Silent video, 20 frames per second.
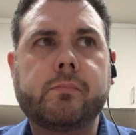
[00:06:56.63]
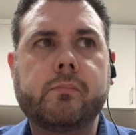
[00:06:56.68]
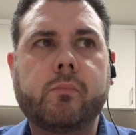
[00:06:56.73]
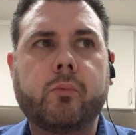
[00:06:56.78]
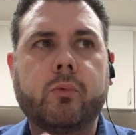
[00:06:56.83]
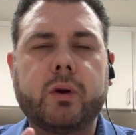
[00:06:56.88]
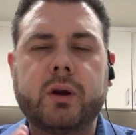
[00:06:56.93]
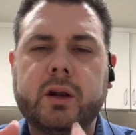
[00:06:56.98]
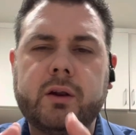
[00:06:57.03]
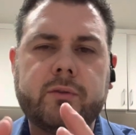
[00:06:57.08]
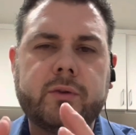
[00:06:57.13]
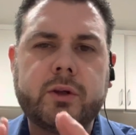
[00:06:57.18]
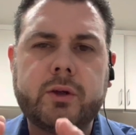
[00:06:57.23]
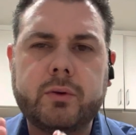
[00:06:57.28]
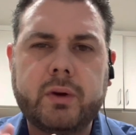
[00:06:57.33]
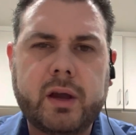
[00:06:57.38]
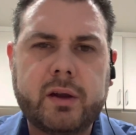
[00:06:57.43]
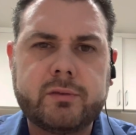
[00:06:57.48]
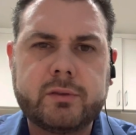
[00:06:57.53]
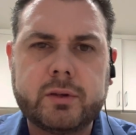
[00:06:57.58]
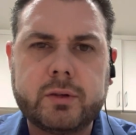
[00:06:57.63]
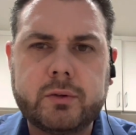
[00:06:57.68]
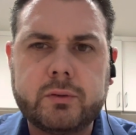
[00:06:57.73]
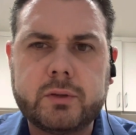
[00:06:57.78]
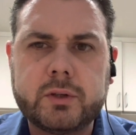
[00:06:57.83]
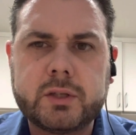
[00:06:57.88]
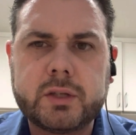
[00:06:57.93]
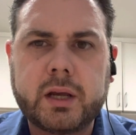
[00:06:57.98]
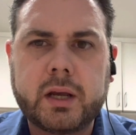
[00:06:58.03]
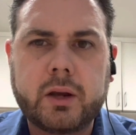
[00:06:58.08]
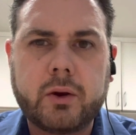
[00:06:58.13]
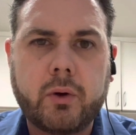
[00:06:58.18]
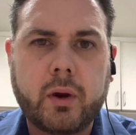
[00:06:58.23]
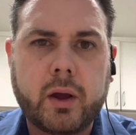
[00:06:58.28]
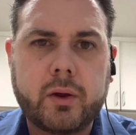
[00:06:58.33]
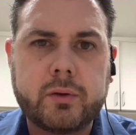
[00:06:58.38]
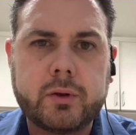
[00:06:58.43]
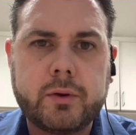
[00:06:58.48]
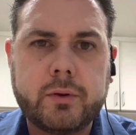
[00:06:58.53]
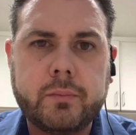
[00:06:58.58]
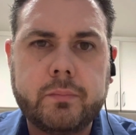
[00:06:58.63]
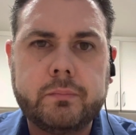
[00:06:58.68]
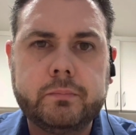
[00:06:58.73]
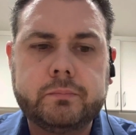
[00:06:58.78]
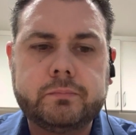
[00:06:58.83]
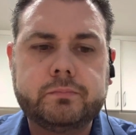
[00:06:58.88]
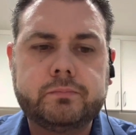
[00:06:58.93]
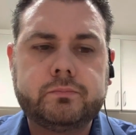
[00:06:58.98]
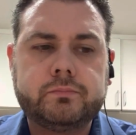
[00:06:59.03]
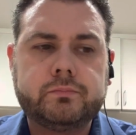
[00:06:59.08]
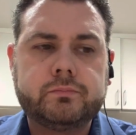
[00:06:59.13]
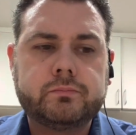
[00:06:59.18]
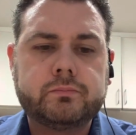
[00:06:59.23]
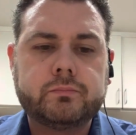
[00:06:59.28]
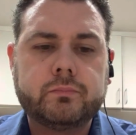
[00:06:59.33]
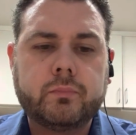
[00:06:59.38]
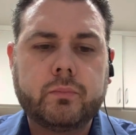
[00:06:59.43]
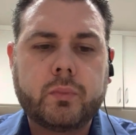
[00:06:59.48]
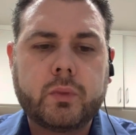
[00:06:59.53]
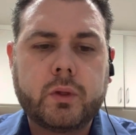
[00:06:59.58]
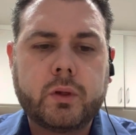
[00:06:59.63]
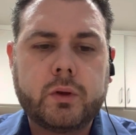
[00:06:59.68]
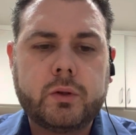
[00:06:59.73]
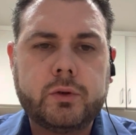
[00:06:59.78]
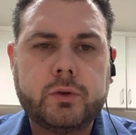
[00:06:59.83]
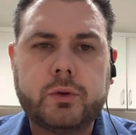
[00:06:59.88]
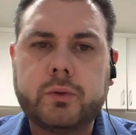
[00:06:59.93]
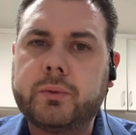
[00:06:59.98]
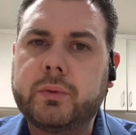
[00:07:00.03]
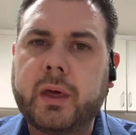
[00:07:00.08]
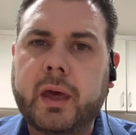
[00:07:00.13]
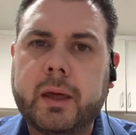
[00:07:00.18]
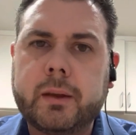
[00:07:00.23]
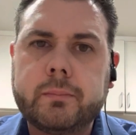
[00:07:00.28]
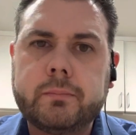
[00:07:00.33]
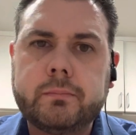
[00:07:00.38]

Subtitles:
Whatever you have to do to stay grounded, do that.